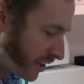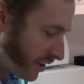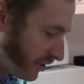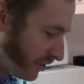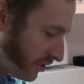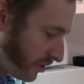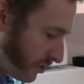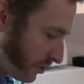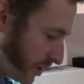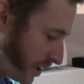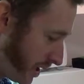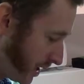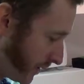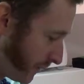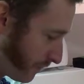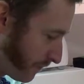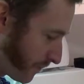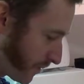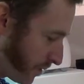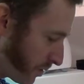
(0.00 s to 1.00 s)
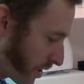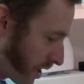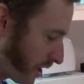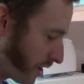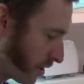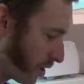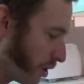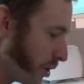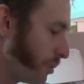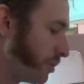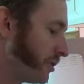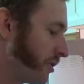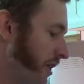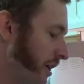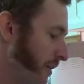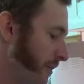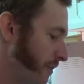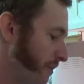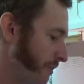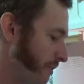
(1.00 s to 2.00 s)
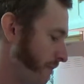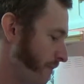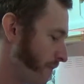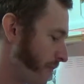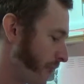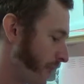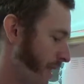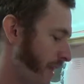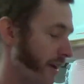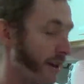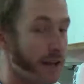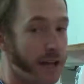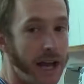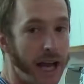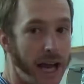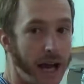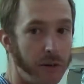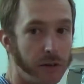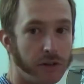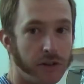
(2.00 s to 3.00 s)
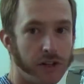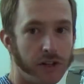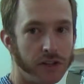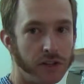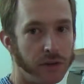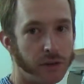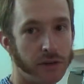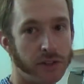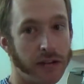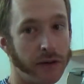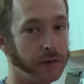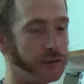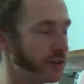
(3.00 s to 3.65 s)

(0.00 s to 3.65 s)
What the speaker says: So don't get your hopes up. I was gonna do it